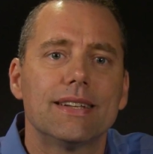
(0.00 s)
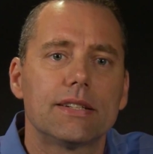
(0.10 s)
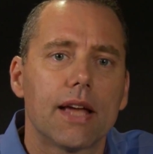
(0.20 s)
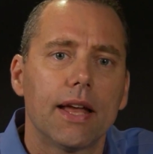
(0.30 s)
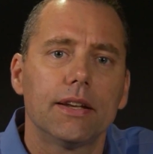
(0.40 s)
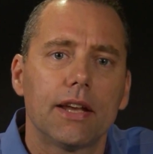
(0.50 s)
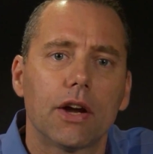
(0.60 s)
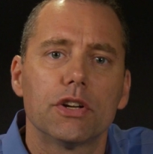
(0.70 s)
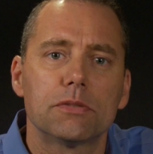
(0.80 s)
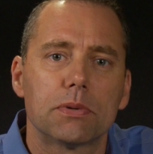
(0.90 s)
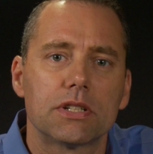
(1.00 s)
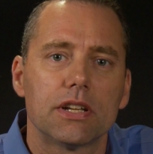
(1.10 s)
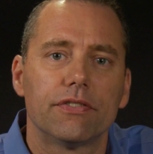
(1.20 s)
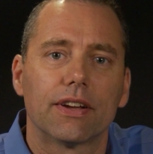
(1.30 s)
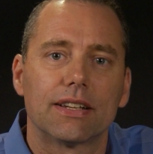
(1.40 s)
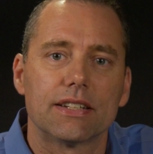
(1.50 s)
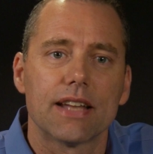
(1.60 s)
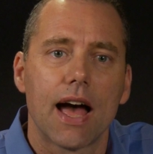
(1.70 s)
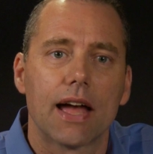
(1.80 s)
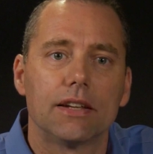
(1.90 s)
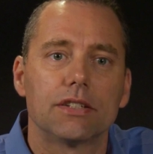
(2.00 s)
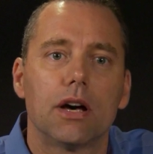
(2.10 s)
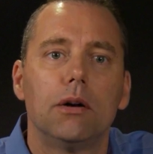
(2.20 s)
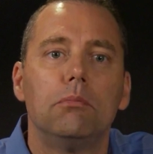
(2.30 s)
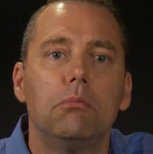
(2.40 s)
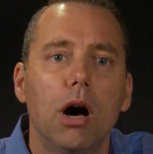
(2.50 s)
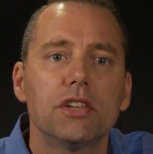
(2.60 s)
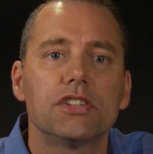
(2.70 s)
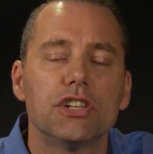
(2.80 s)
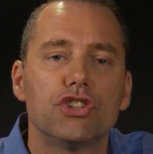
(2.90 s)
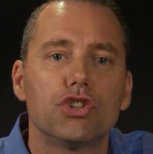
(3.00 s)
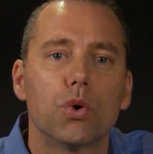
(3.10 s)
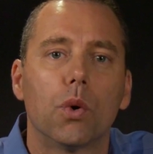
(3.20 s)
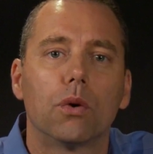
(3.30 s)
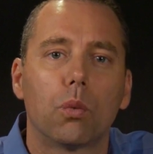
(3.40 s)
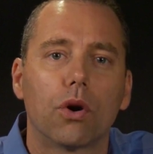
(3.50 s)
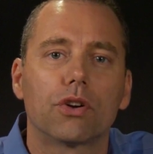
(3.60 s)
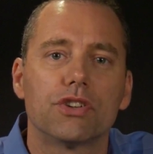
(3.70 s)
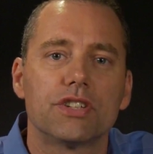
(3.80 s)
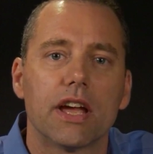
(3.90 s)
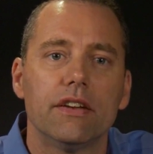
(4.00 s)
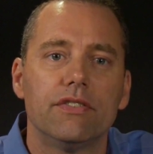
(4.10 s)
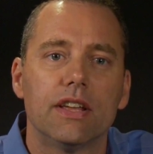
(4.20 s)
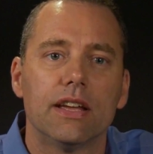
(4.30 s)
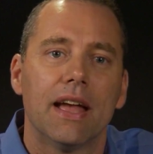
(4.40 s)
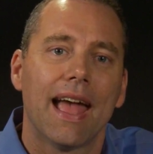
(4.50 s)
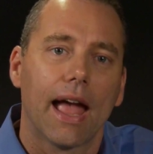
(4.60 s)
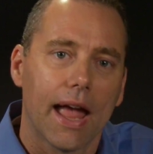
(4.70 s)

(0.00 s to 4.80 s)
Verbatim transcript: sanitary specific designs must ensure worker safety